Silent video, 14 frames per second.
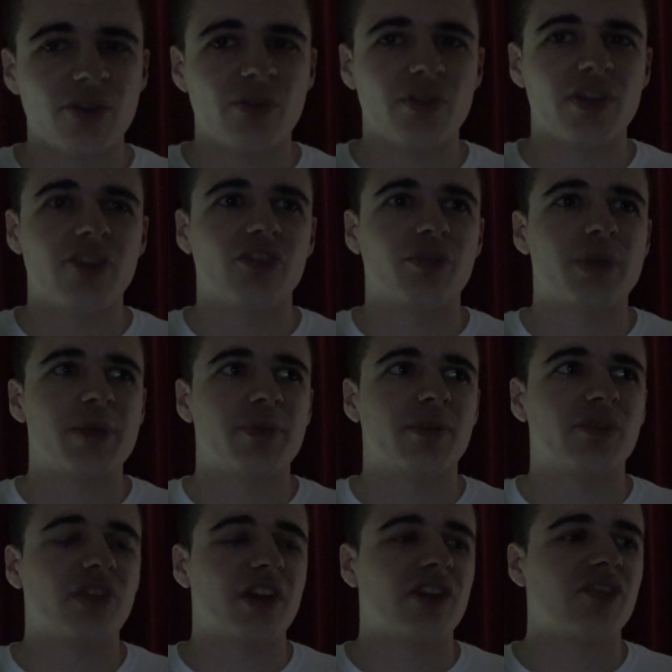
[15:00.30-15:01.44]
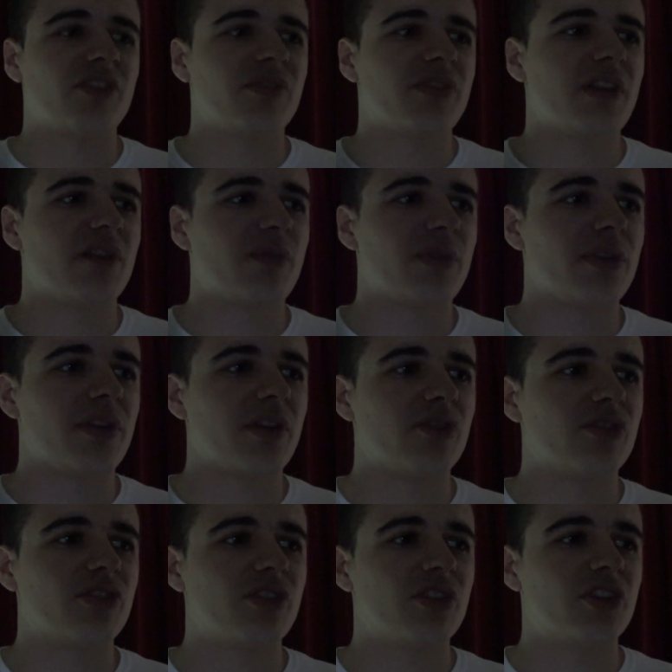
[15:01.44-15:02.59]
do with these, as people have said, is if you have one of
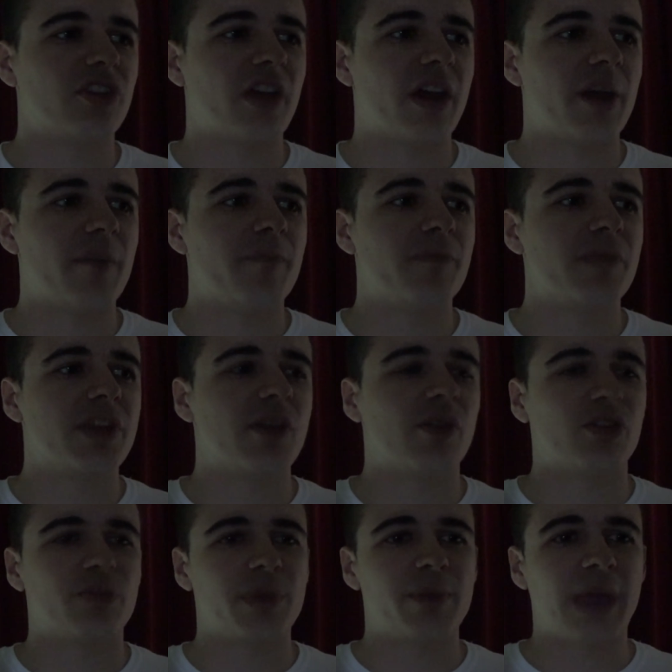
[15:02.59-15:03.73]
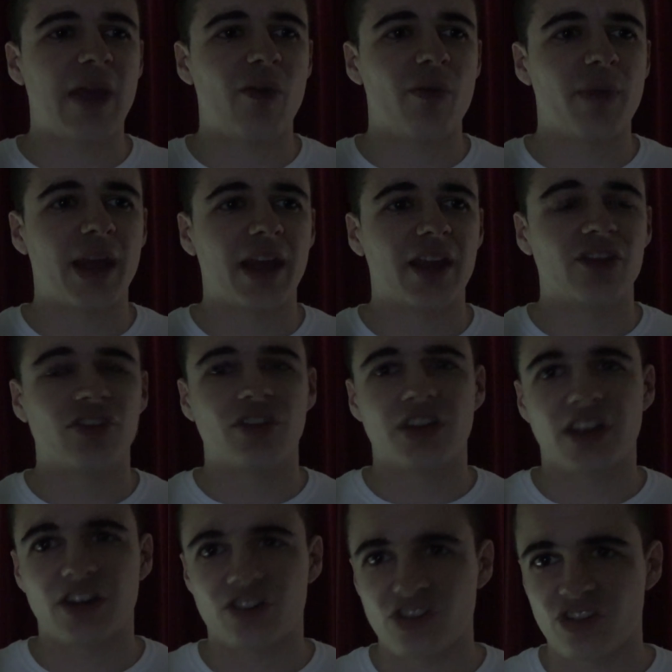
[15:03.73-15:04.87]
those good USB power banks that can
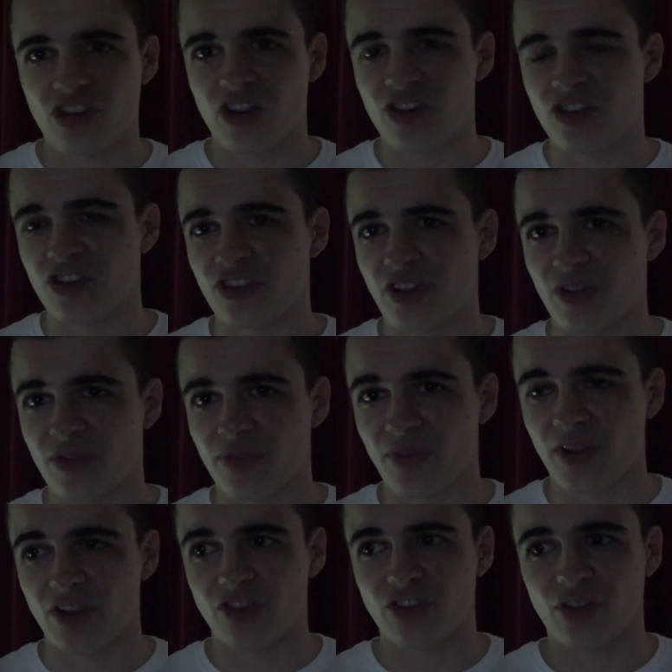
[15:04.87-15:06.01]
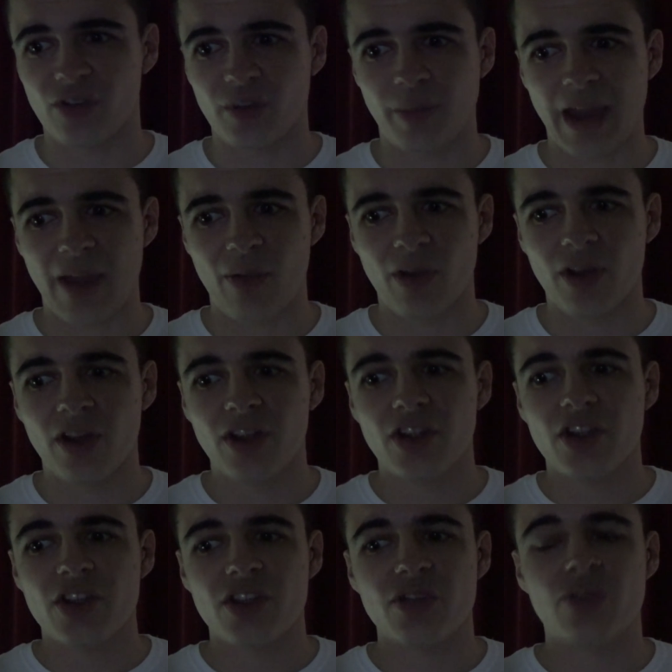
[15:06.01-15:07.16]
actually charge itself via solar power,
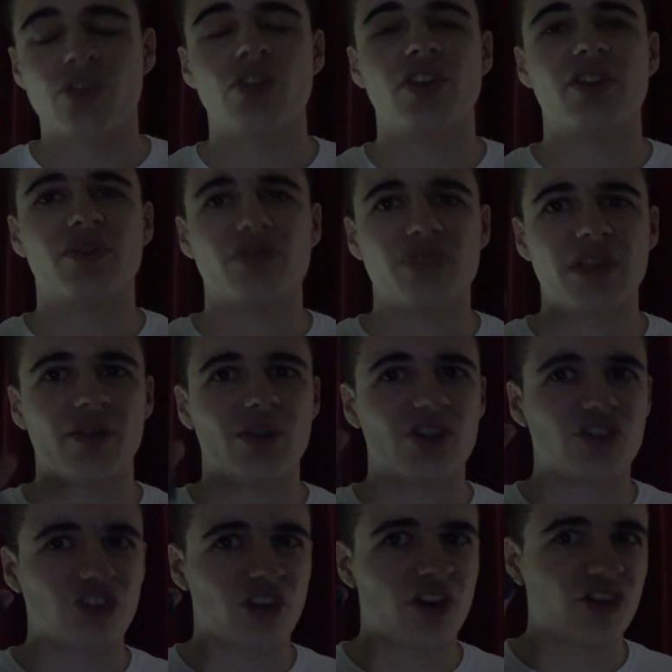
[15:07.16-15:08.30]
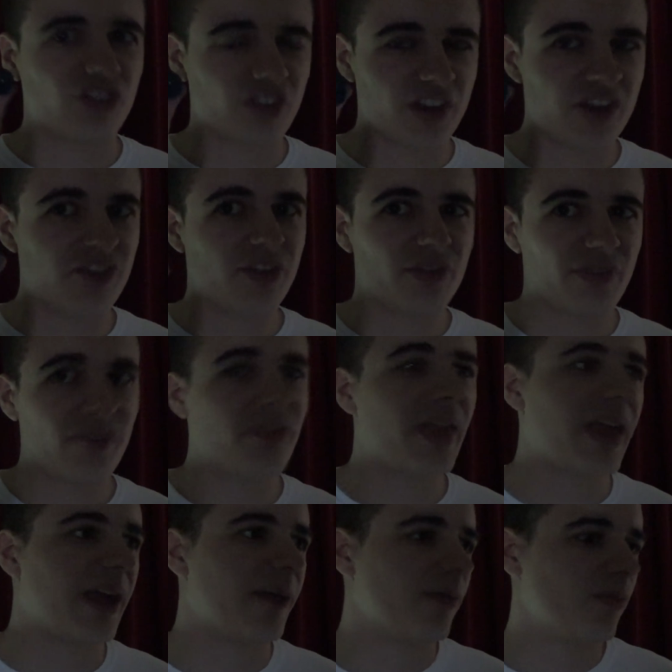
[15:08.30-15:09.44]
you could in theory charge these off of
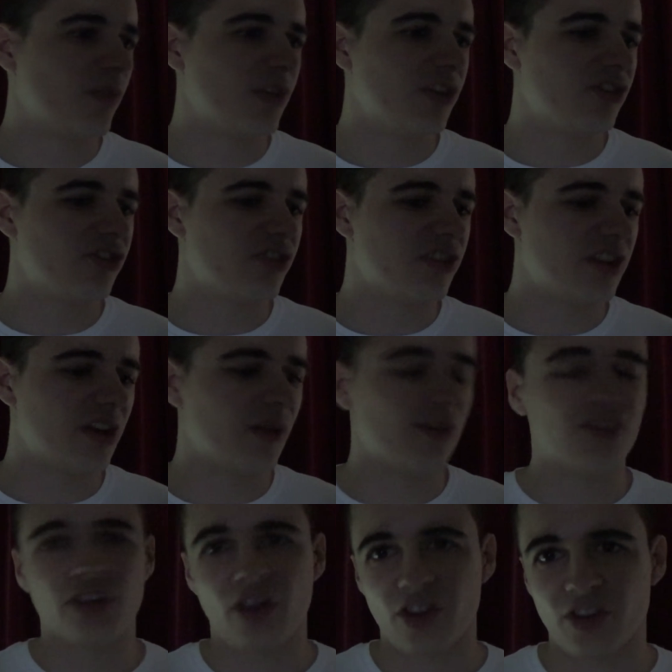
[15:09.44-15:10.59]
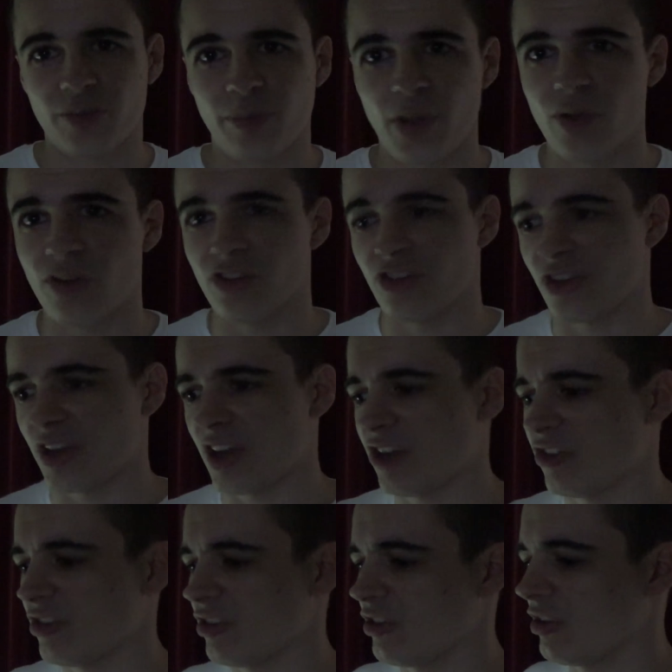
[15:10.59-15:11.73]
that, which, you know, is a nice bonus, I guess.